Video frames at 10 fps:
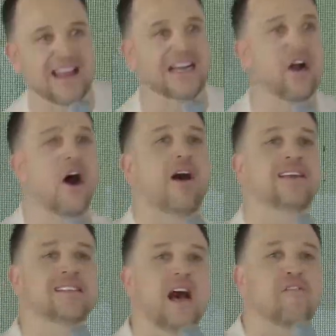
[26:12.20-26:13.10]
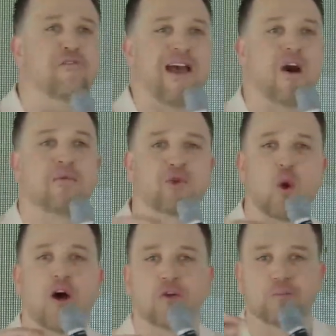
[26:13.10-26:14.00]
that God is not found through
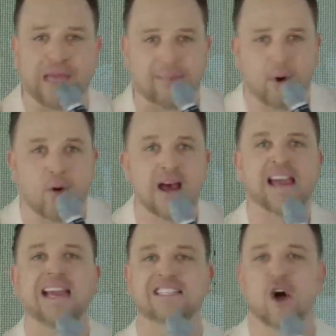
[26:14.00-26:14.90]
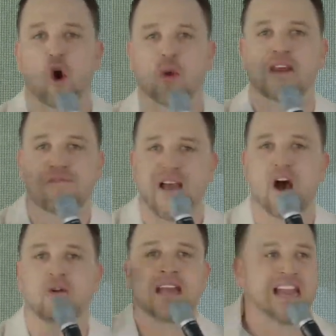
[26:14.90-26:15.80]
other people. He's only
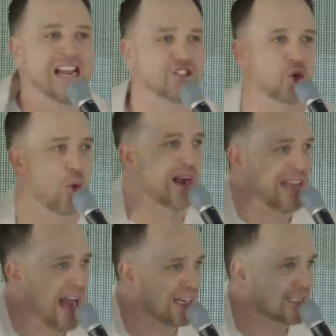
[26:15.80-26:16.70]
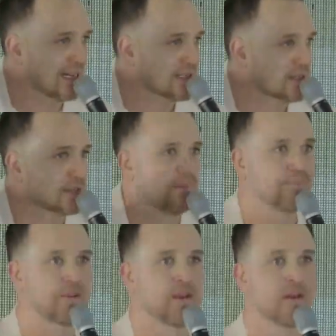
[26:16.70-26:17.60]
found in direct access.
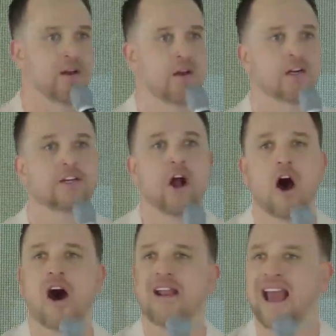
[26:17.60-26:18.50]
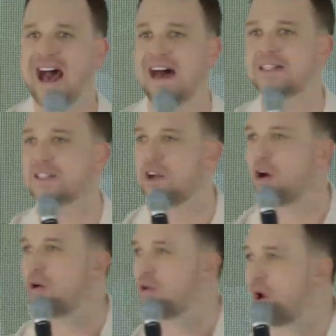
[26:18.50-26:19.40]
God has
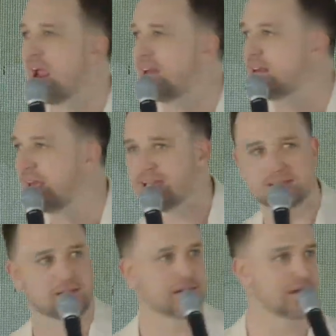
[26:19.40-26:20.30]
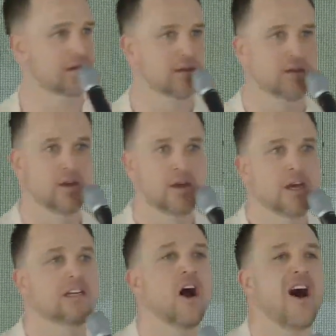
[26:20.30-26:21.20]
no grandkids.
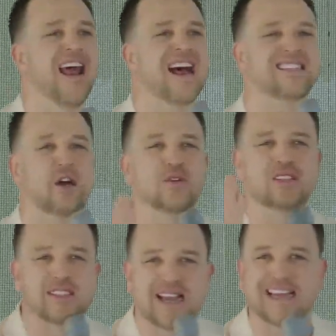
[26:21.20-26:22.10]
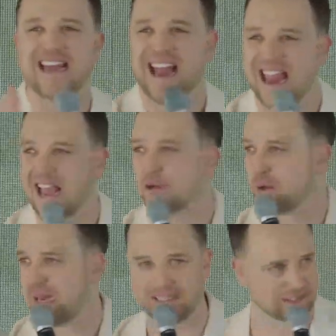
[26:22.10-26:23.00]
God has no secondhand
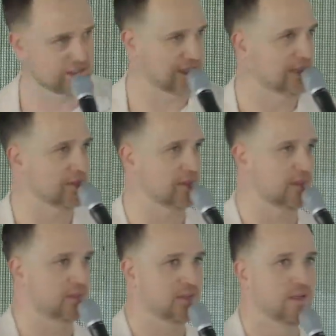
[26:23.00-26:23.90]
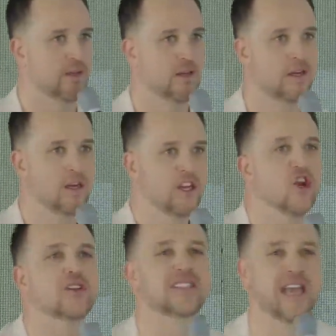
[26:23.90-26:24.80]
relationships. You
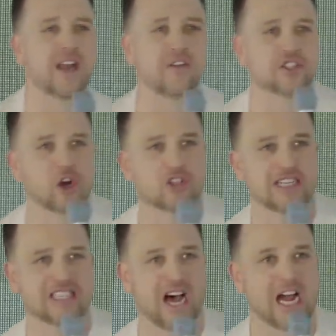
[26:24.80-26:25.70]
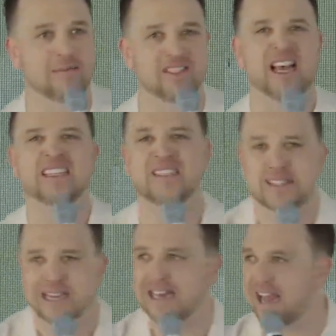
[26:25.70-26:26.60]
know what's killing the church at times?
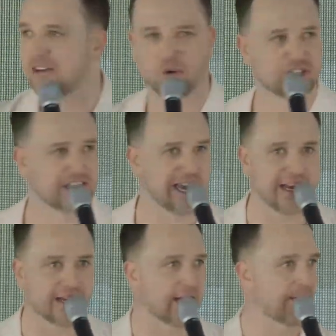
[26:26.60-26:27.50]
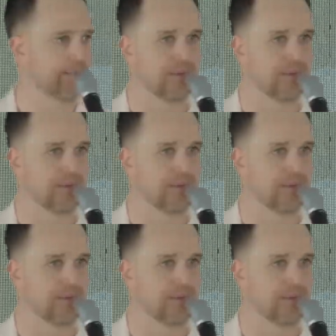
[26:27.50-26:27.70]
Secondhand Christianity.